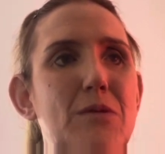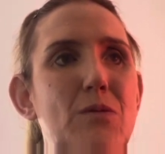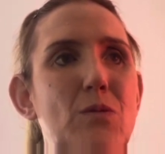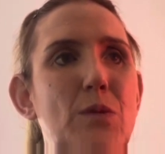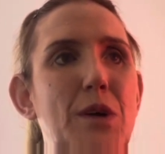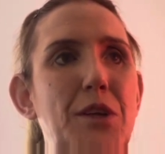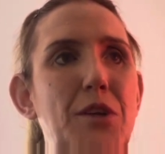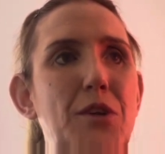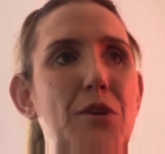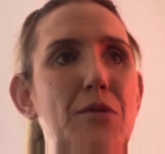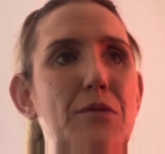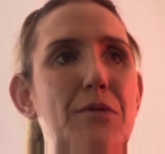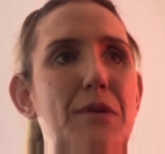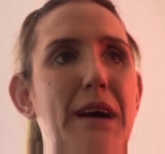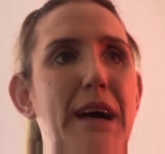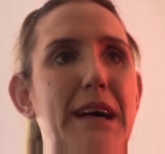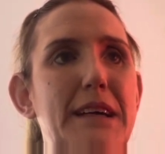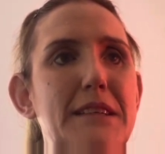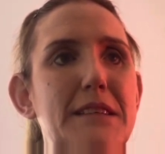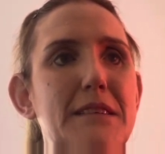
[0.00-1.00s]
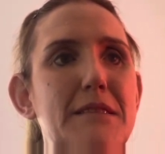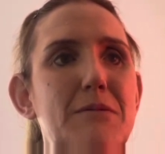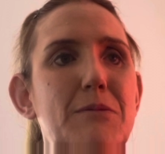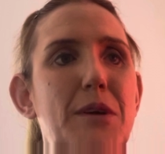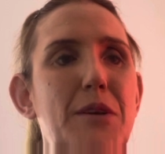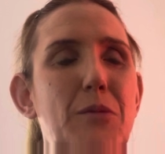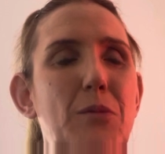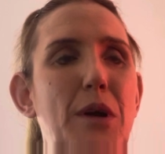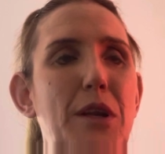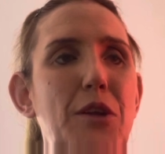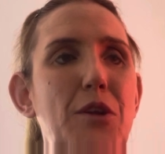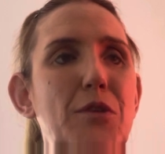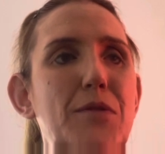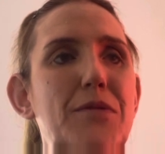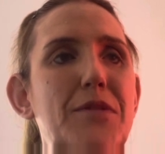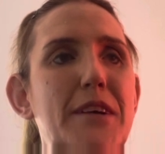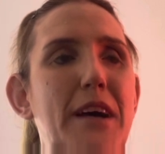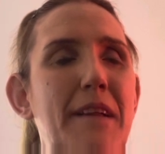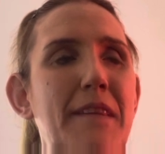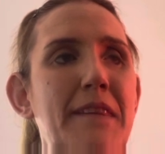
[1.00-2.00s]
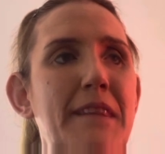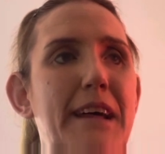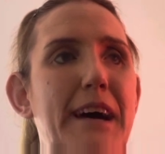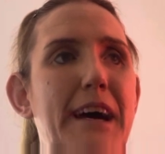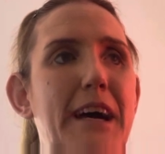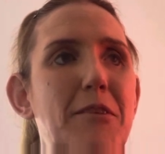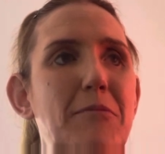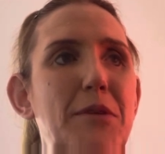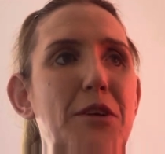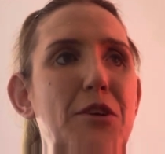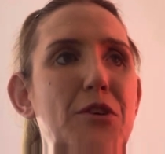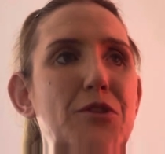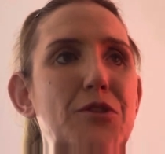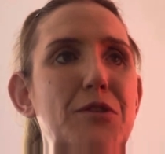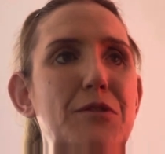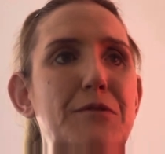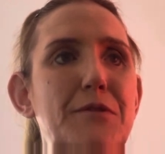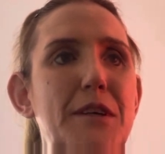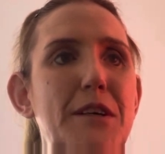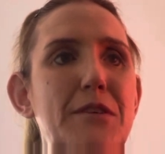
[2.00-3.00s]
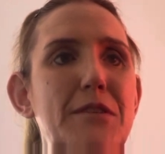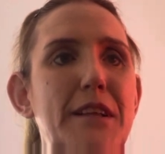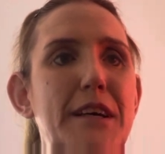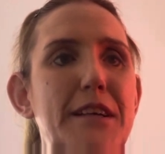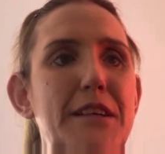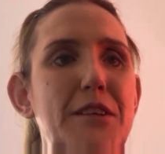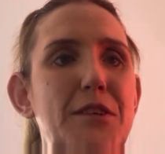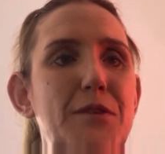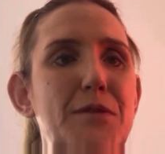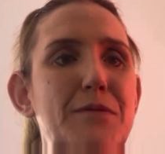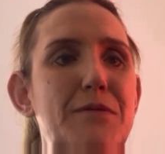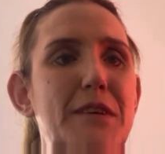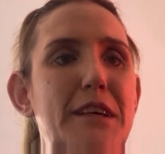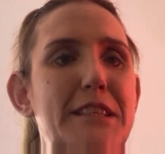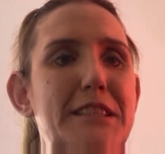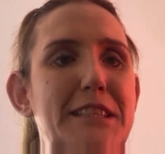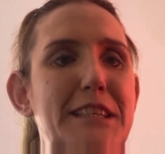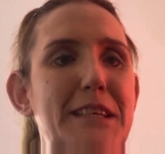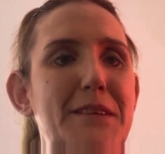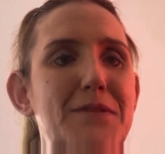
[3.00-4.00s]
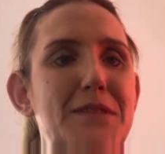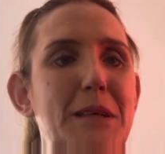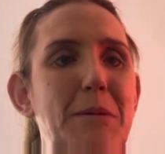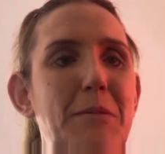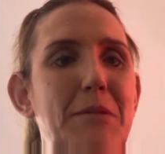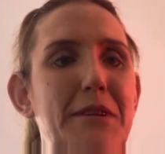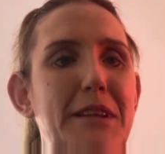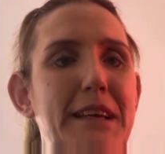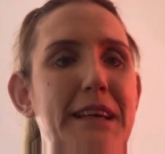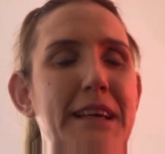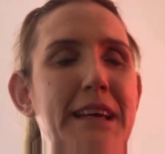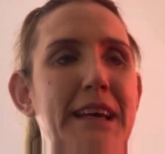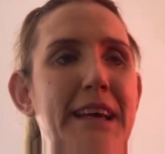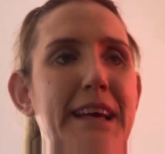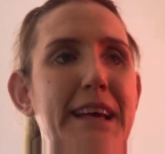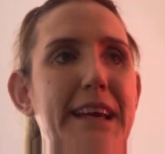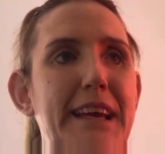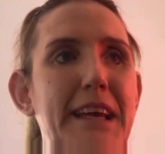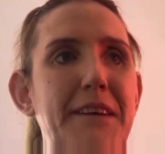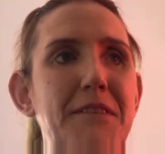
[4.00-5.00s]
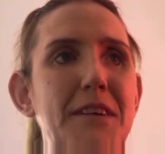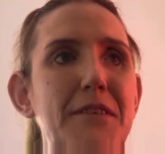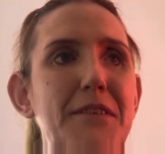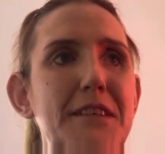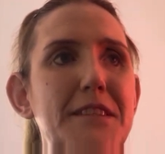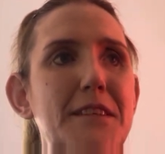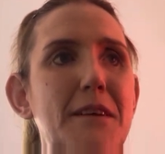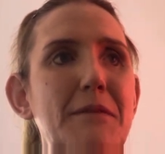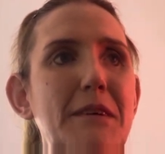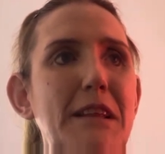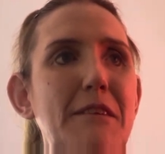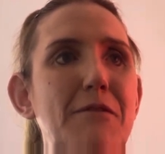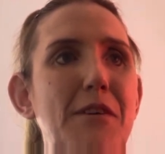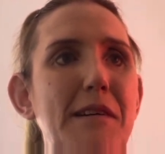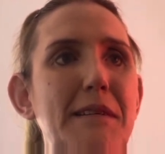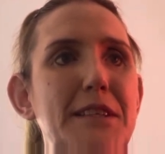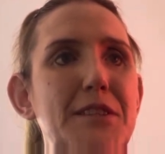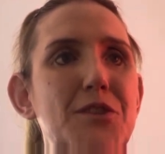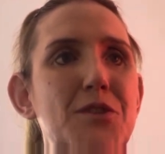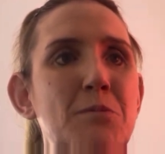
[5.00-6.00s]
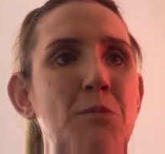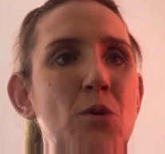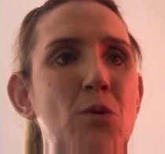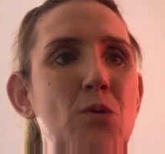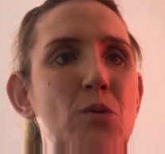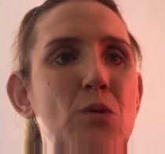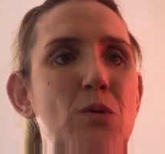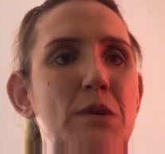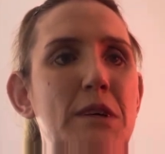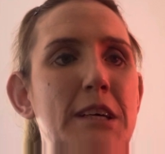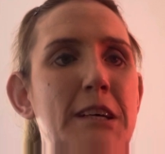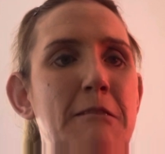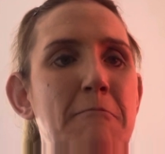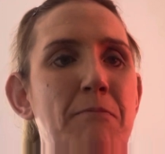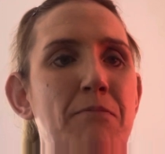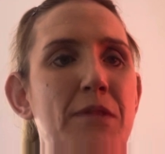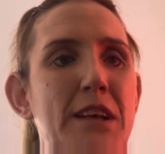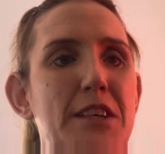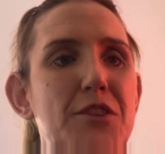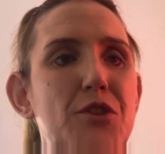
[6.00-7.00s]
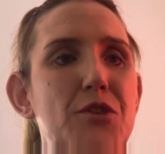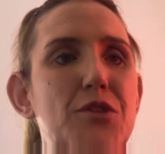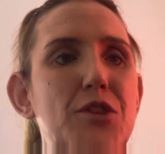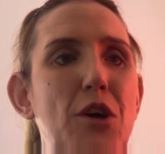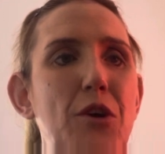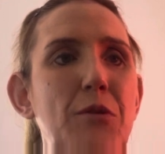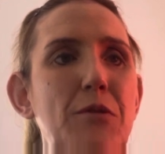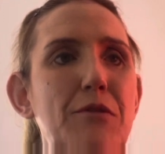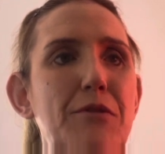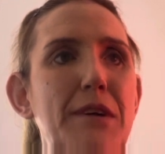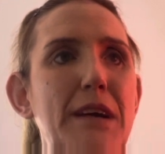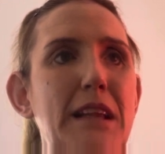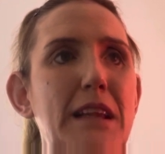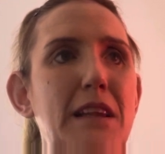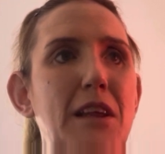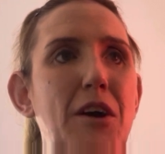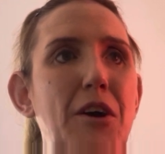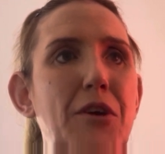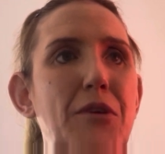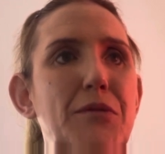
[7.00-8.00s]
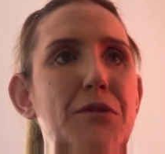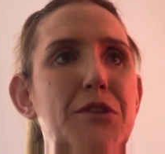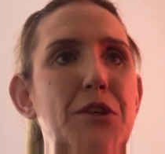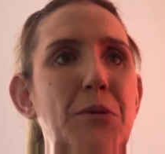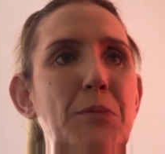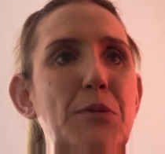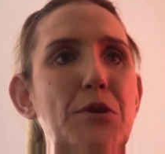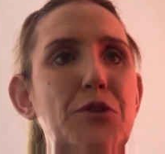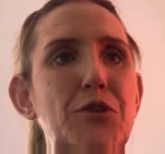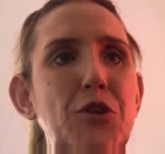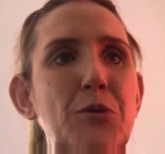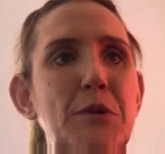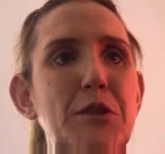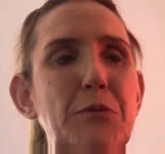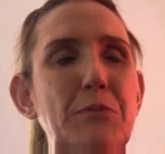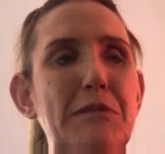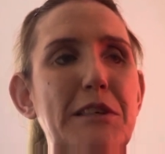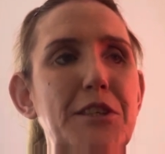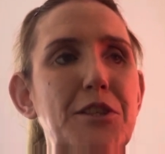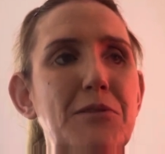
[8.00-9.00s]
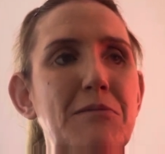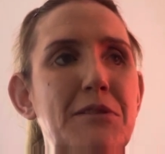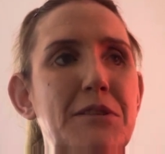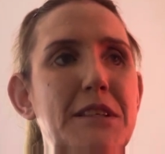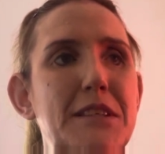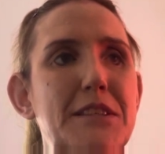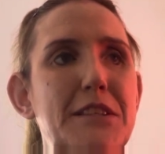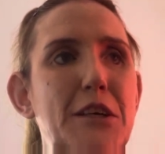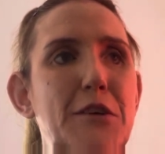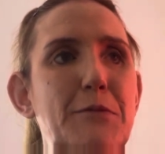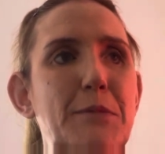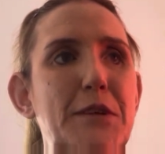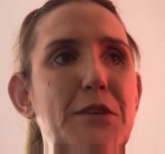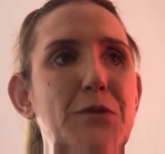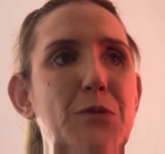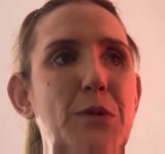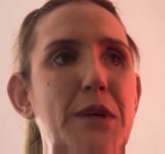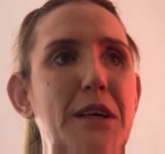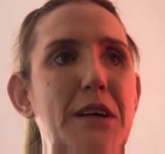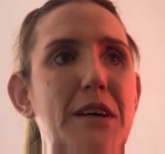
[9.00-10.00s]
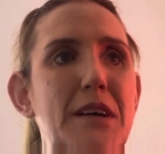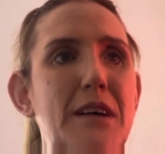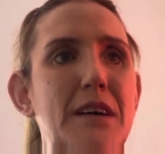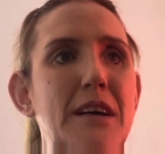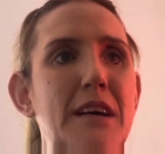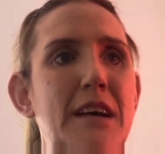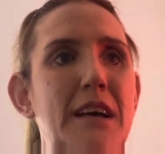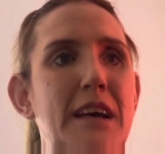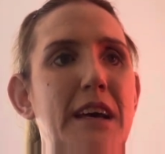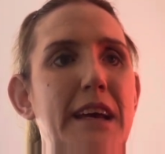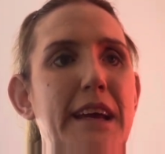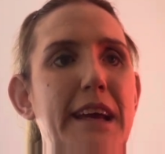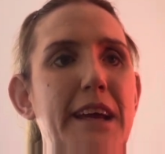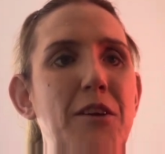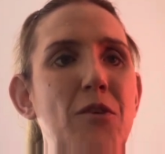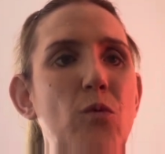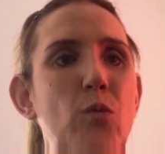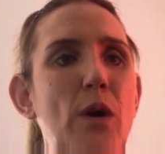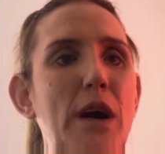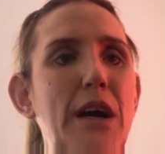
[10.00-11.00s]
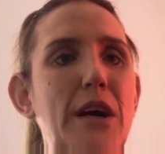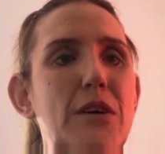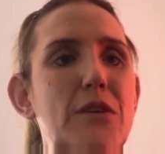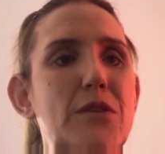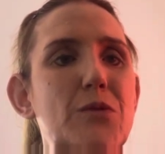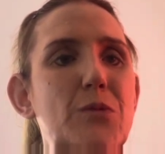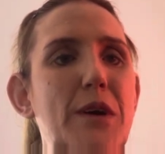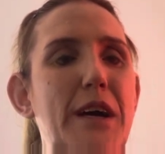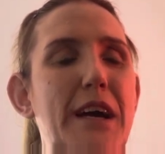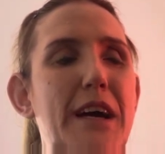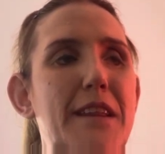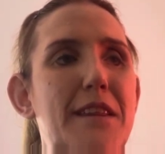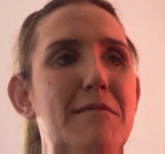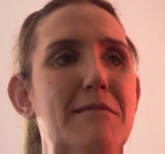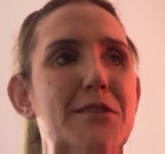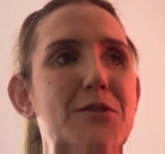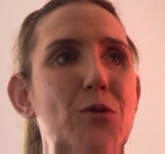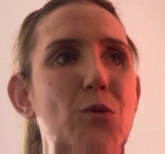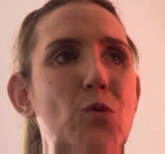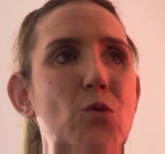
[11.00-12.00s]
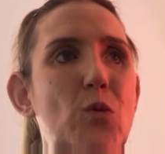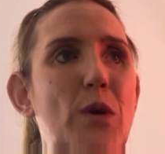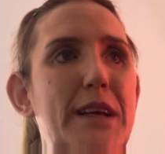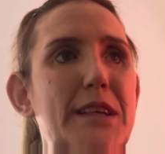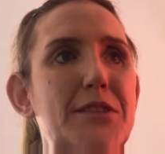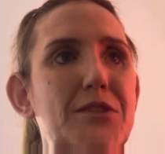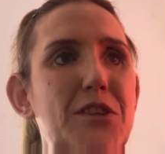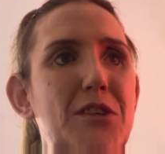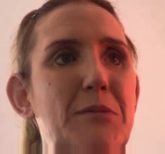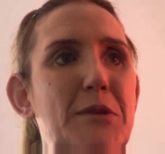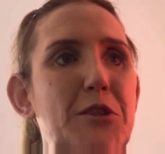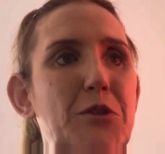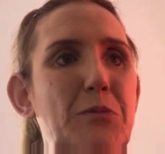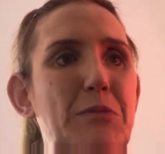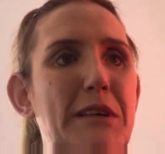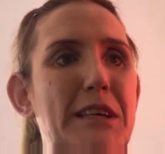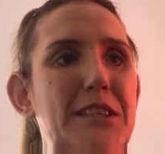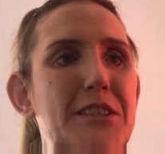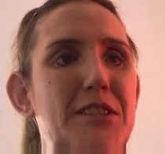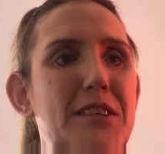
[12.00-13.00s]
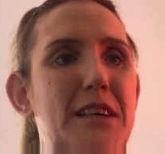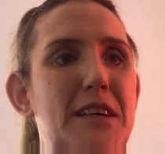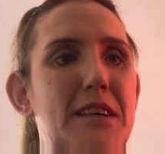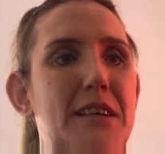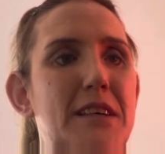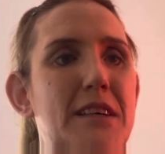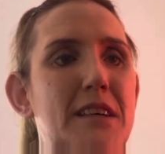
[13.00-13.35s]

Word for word: when you've ah, when you've done that because you feel like you've achieved something, even if it's something very small. So don't feel alone. Don't put too much pressure on yourself because we are in a world where there is always so much pressure.